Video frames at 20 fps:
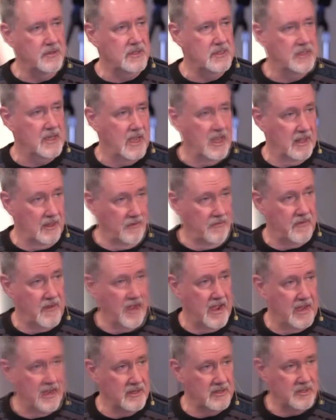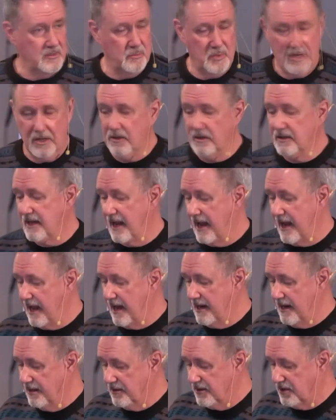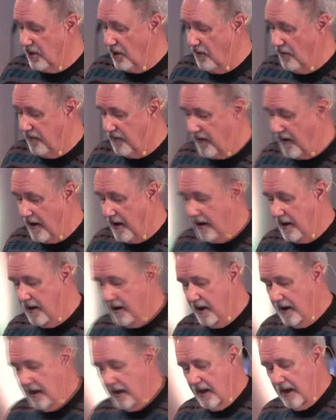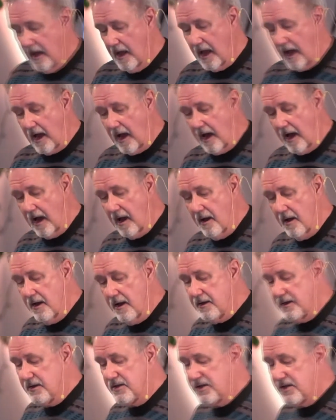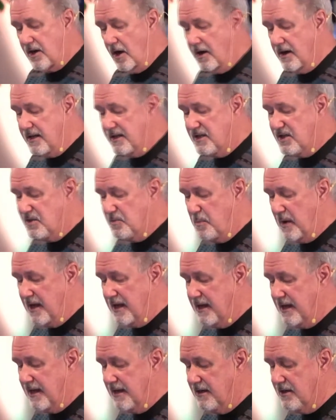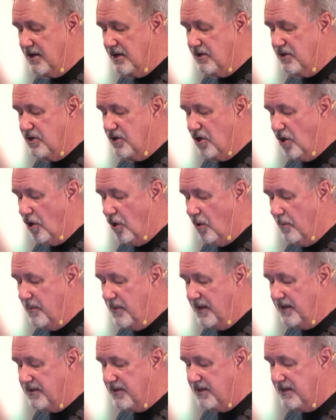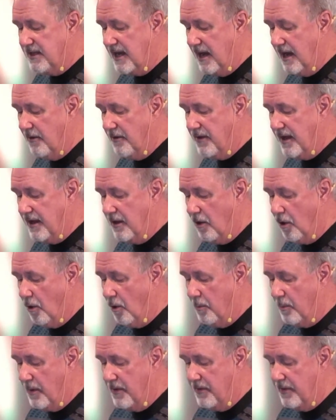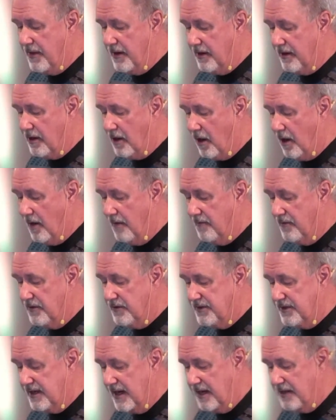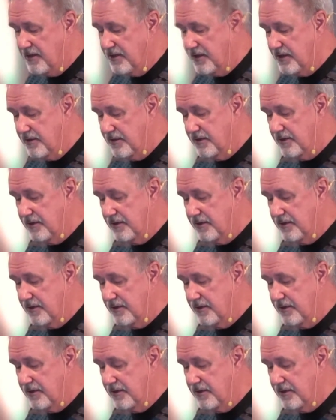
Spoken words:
Eliphaz, Bildad, and Zophar, started speaking to Job. This is how they opened their conversations.